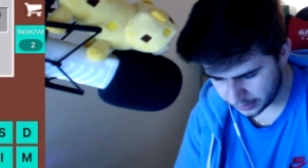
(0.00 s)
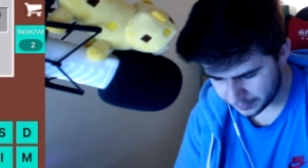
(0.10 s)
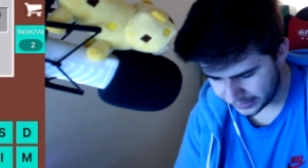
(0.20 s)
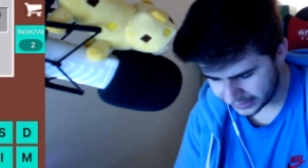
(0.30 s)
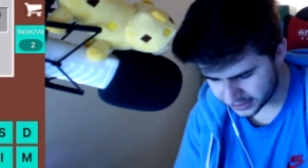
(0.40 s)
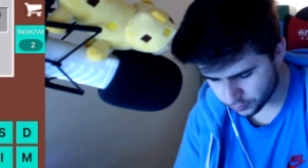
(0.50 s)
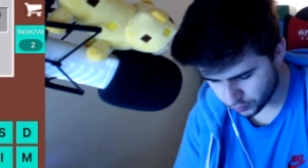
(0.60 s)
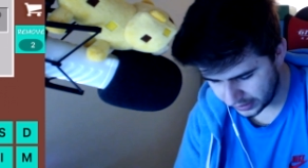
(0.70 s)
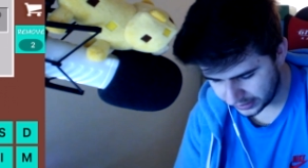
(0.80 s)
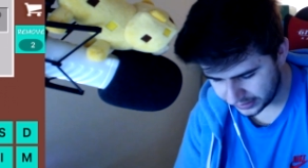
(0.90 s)
I mean, that's
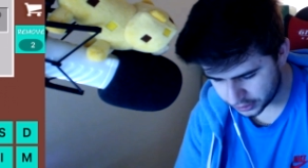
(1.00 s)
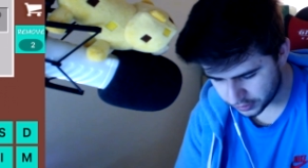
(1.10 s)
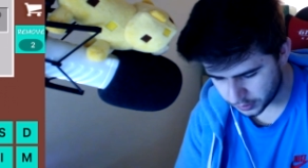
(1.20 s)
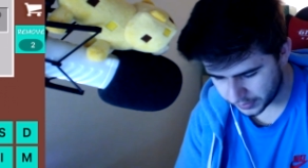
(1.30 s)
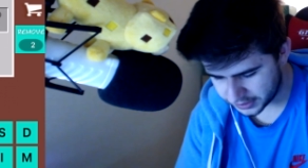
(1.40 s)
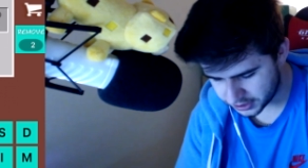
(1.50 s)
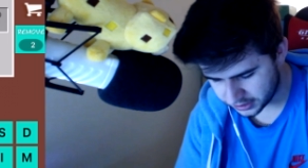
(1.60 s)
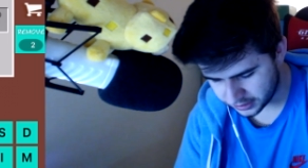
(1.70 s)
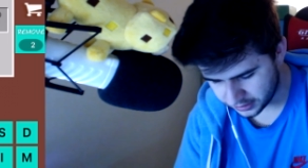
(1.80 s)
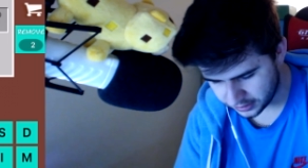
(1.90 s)
really a trick
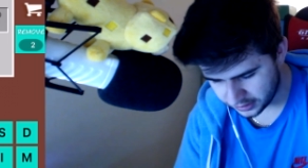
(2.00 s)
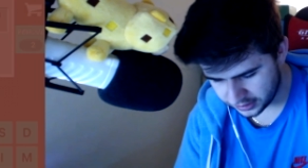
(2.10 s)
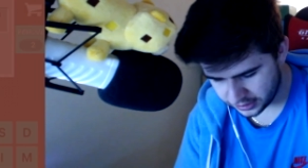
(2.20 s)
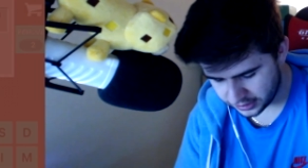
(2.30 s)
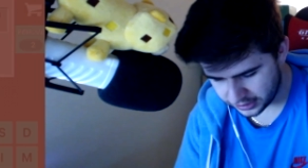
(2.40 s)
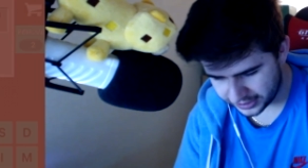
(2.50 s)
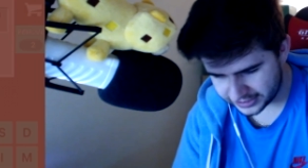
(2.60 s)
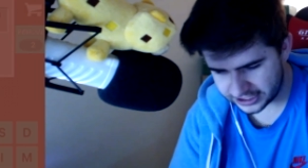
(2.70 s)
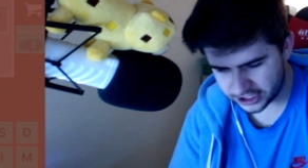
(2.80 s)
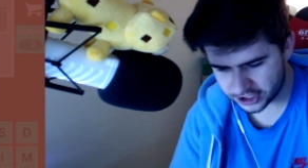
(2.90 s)
question
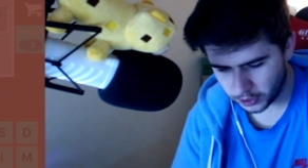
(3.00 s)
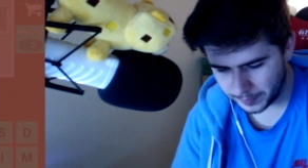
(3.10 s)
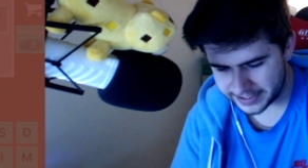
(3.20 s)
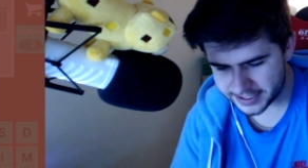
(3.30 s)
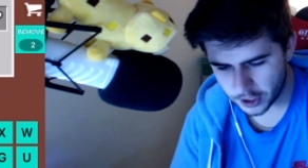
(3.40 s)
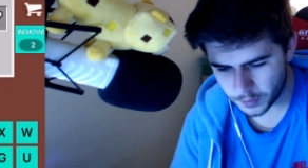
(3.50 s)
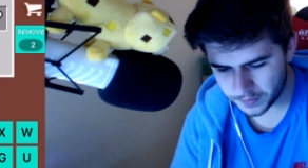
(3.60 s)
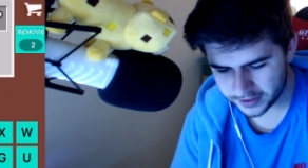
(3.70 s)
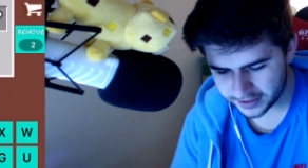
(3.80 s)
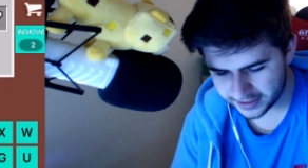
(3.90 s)
because it's just normally
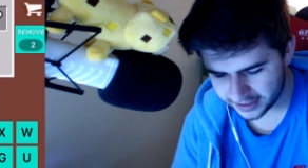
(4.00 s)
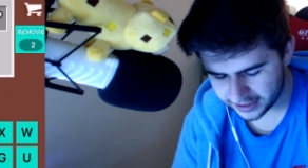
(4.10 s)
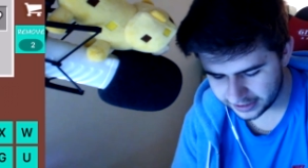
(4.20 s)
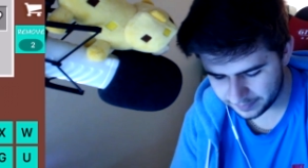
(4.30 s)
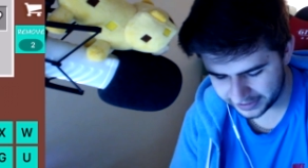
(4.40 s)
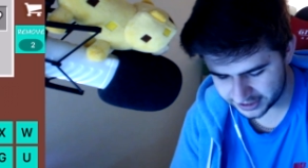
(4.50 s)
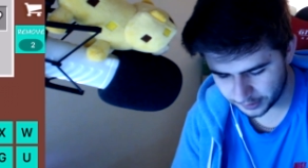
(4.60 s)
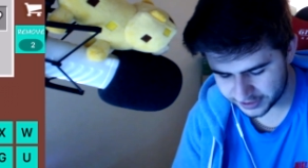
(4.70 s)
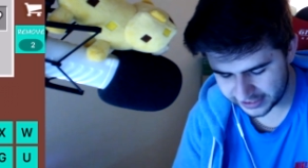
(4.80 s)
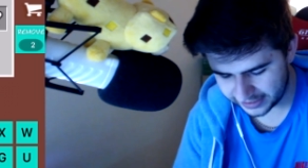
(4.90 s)
stone. That makes
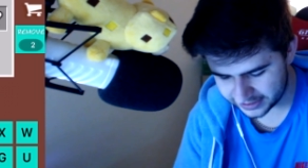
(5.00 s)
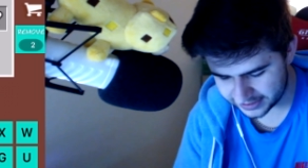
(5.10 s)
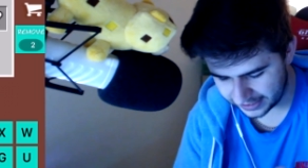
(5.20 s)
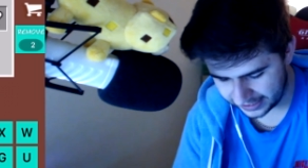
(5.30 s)
no sense.